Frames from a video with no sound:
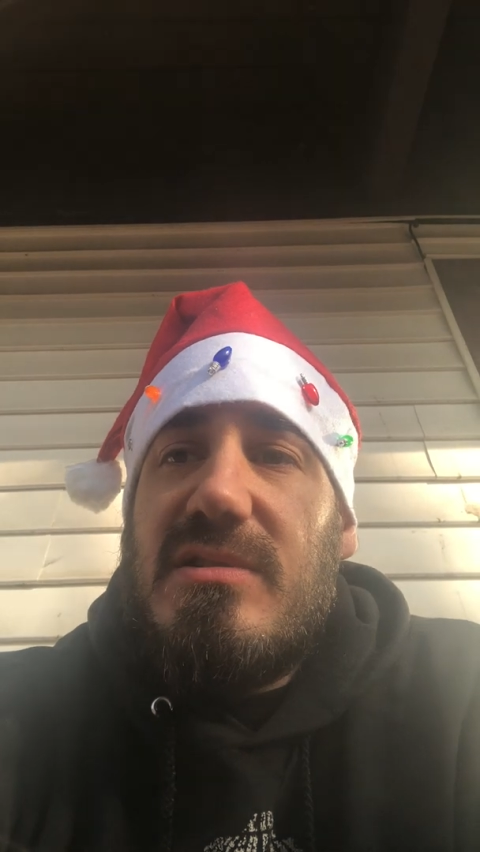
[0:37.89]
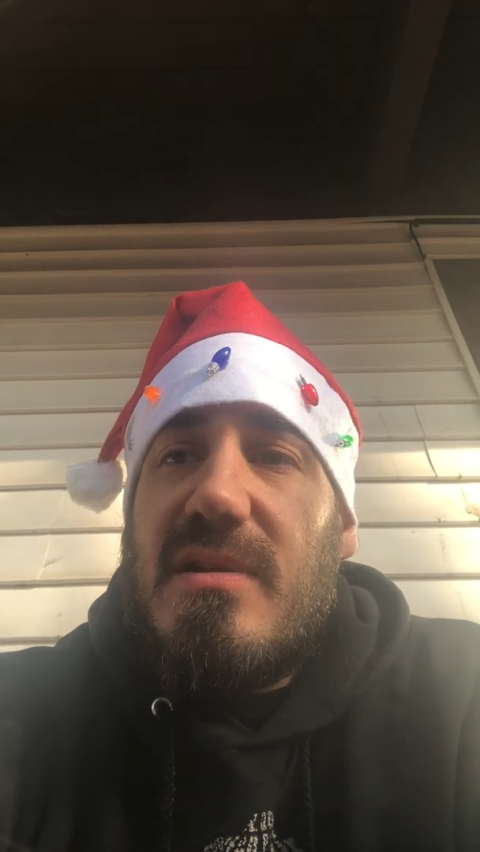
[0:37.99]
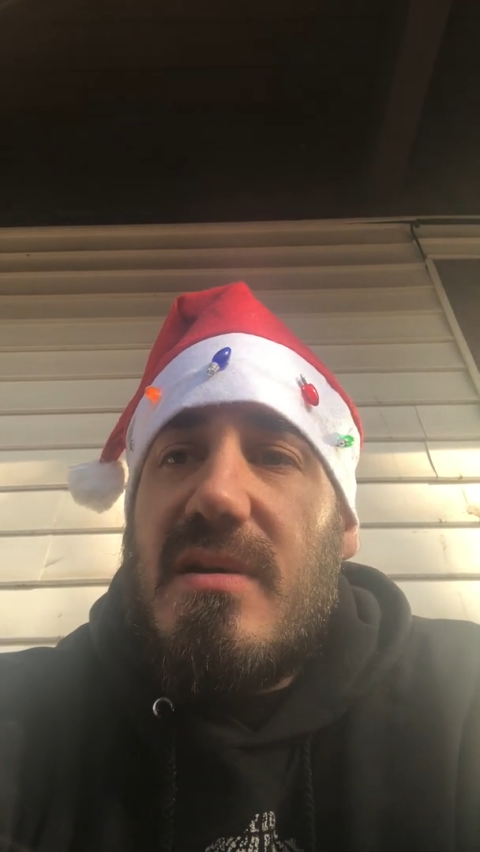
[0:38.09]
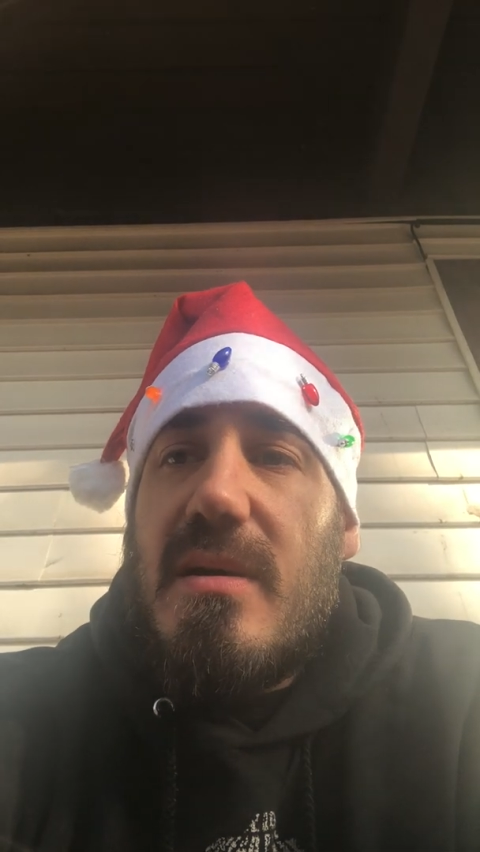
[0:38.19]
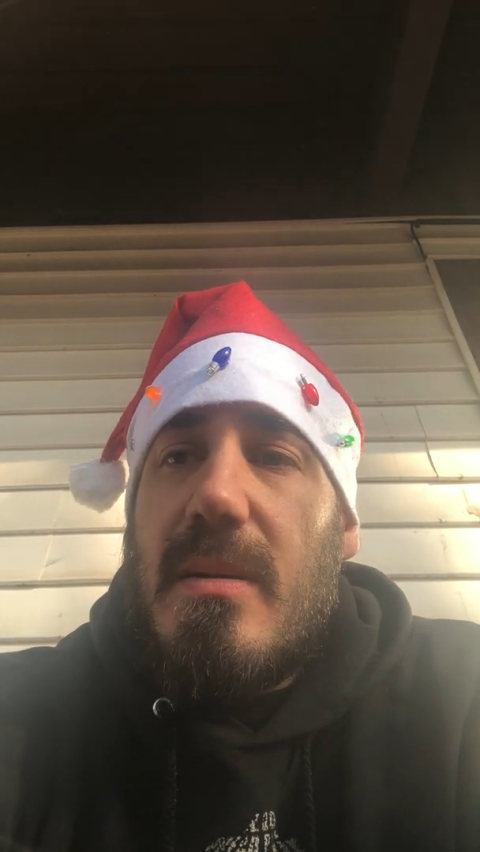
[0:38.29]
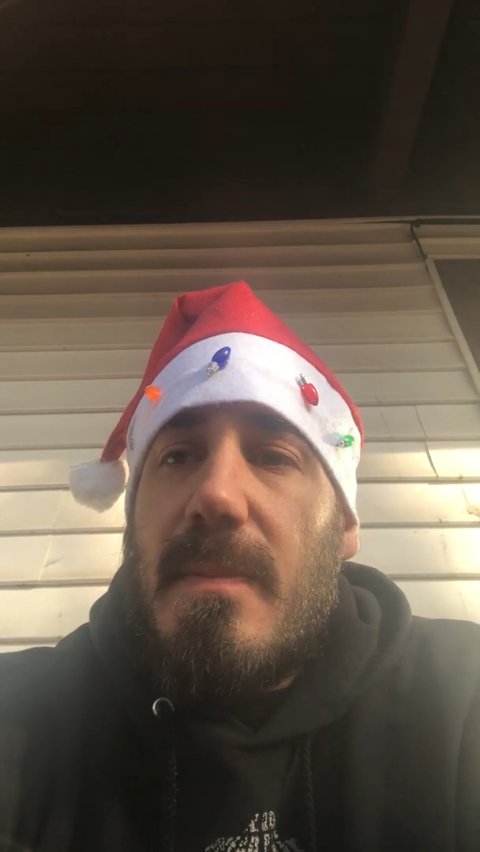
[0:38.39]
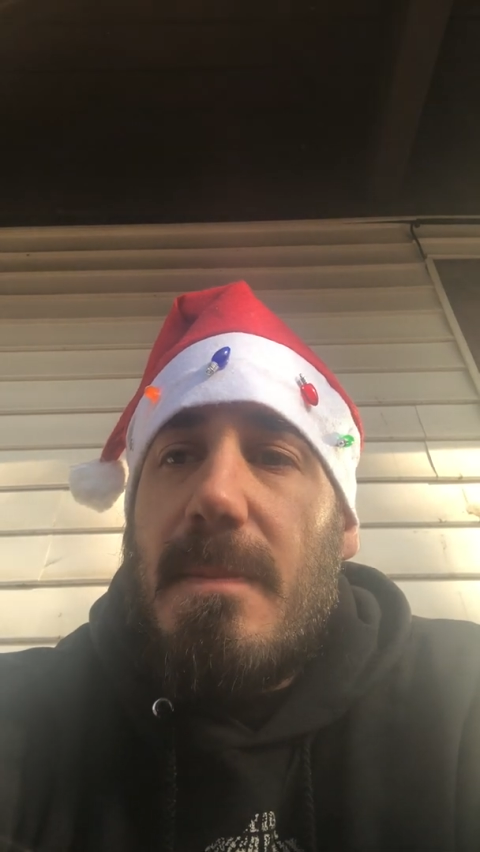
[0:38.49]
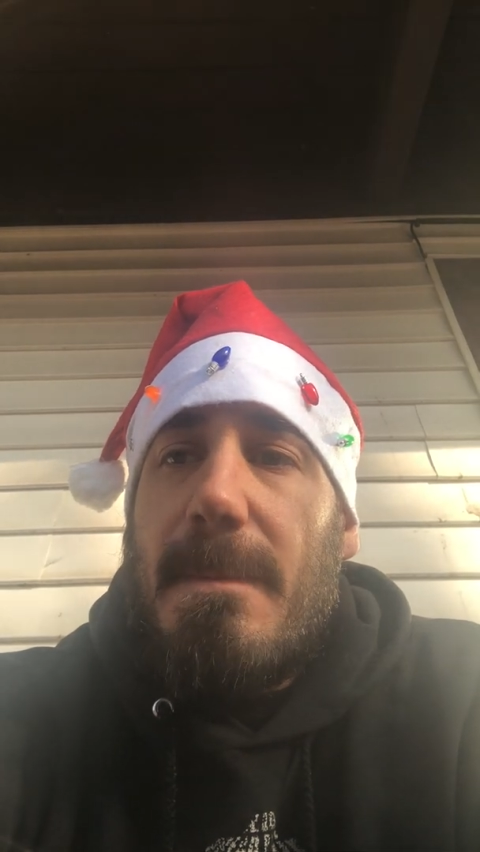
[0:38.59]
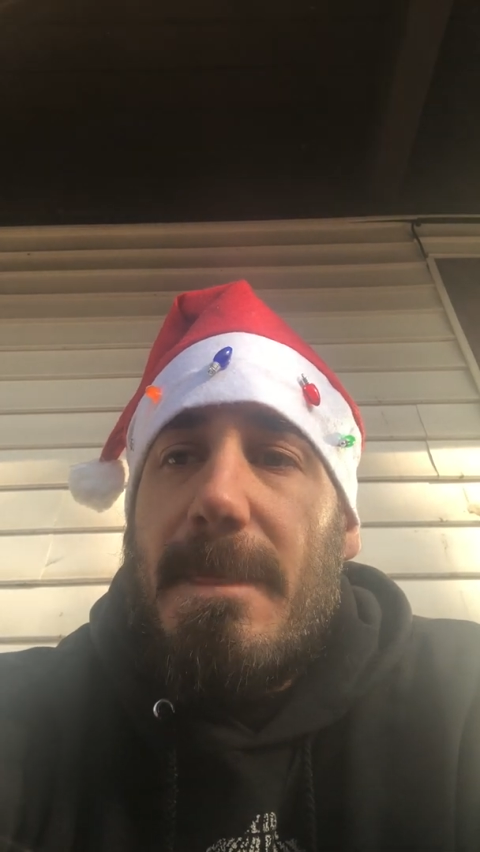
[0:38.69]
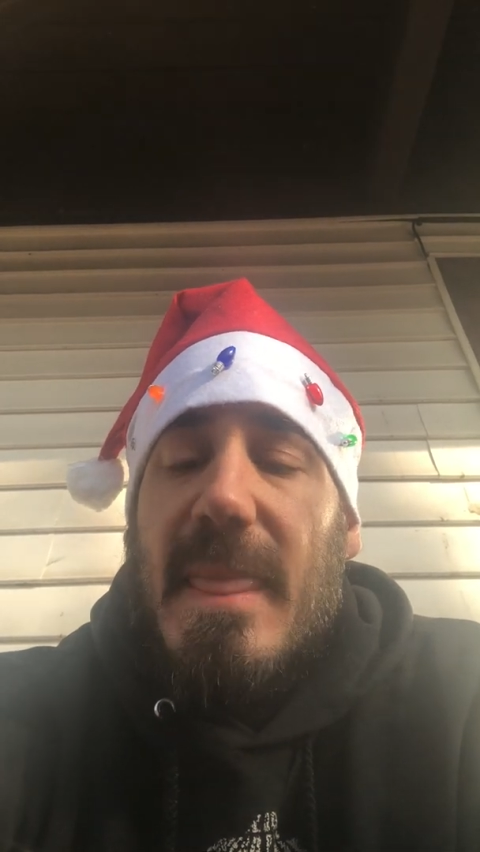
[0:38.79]

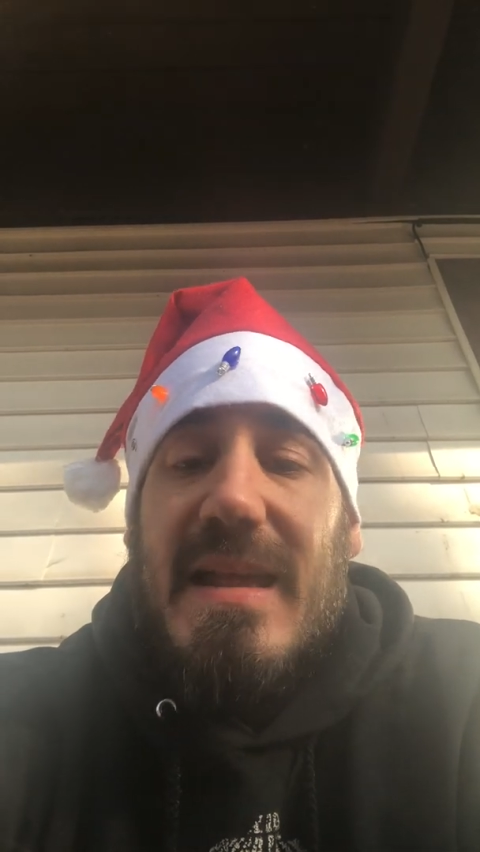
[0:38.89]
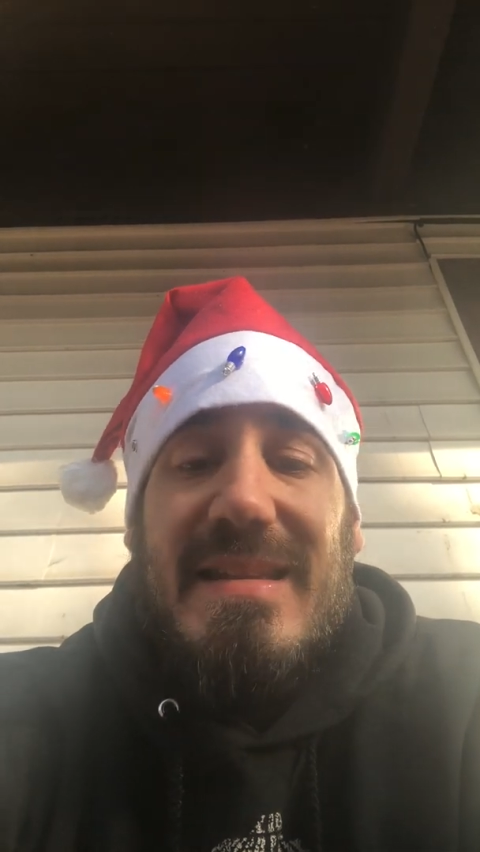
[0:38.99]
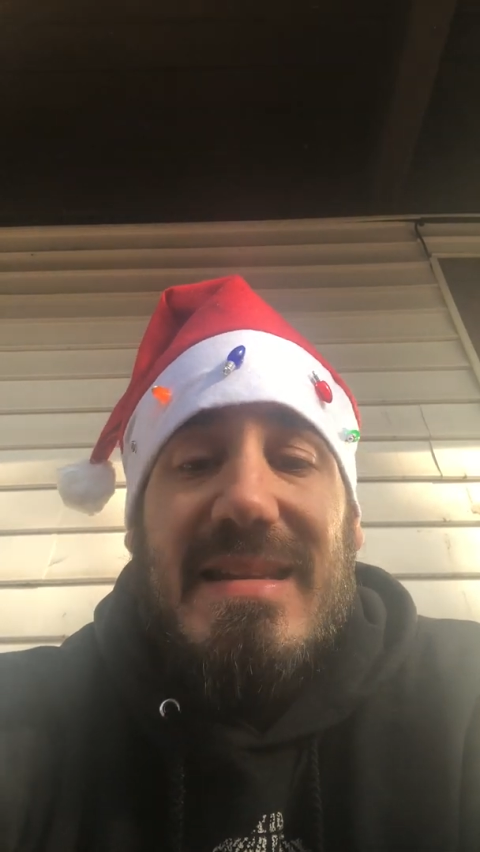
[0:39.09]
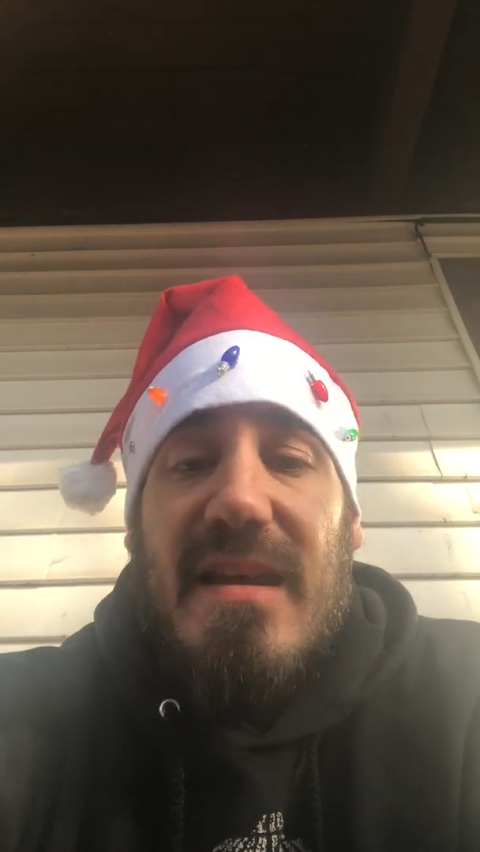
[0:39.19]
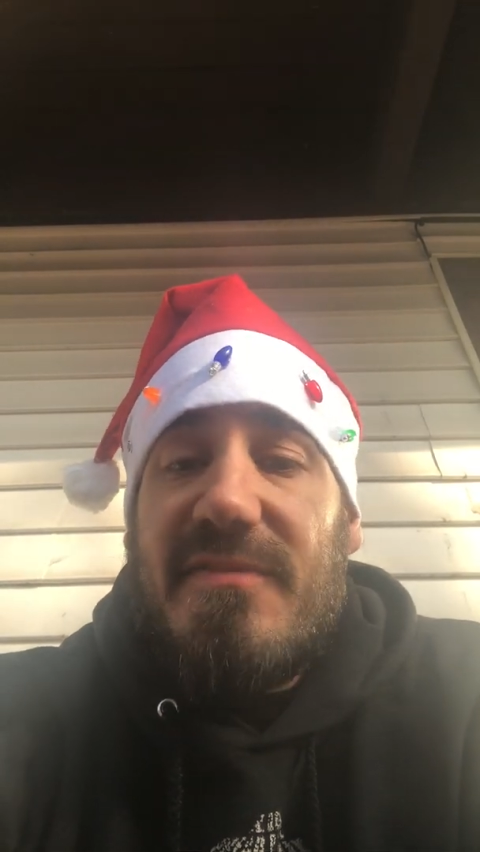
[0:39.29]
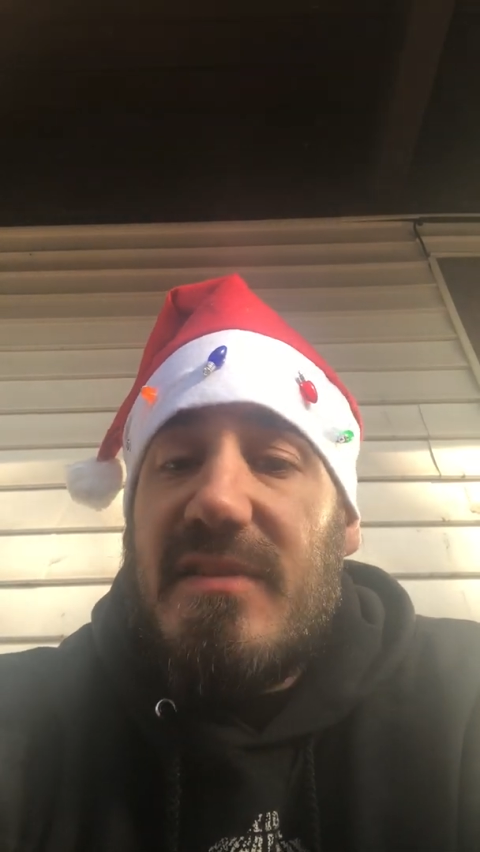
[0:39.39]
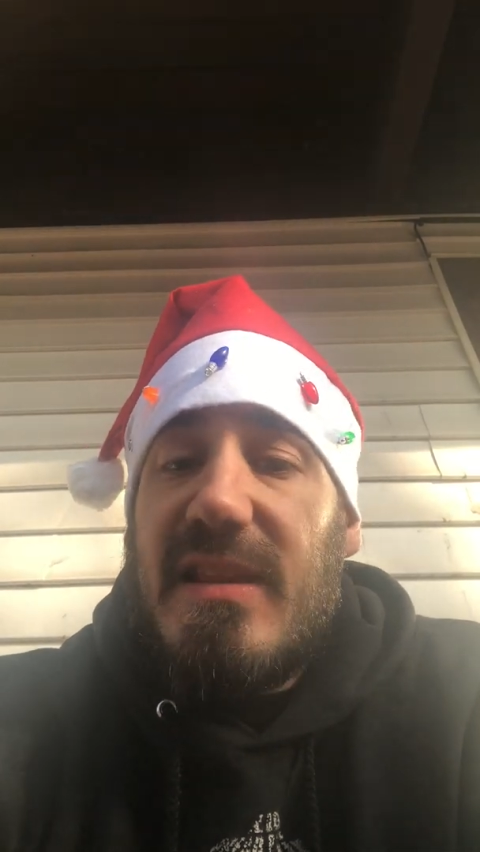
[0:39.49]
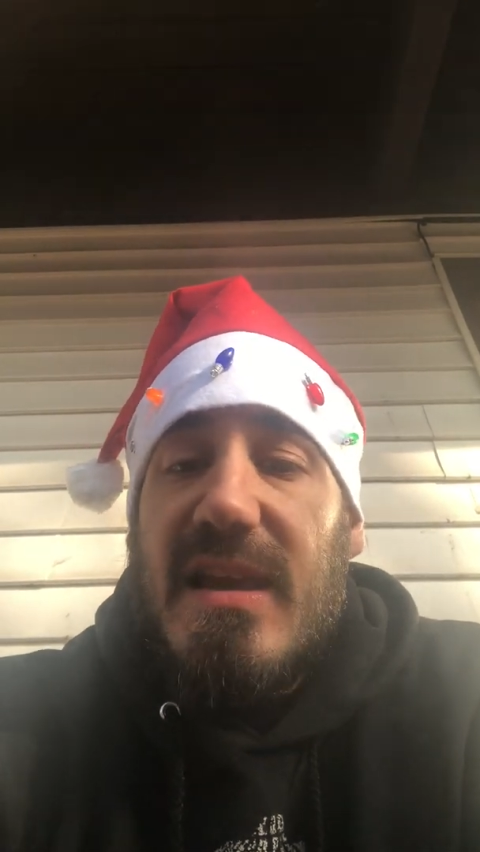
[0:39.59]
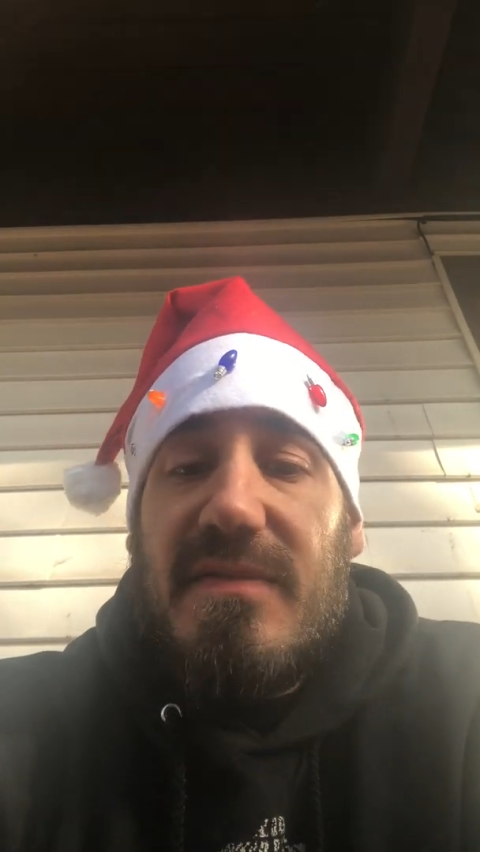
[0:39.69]
I definitely